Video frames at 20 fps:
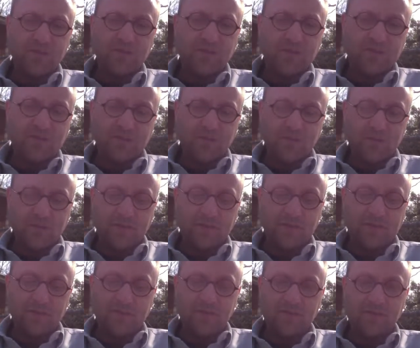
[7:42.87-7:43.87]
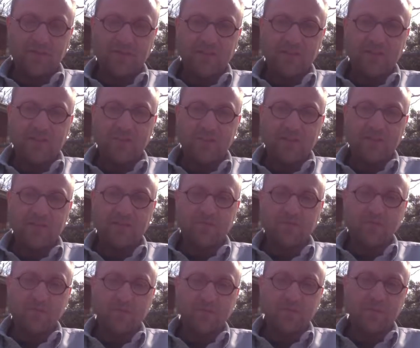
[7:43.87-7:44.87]
then he'll receive this
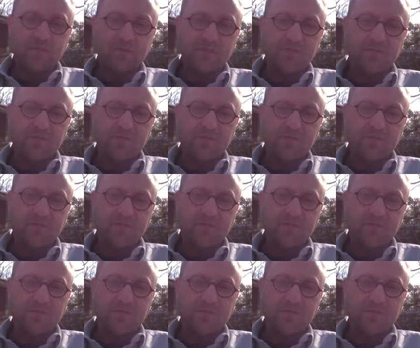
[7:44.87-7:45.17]
reinforcement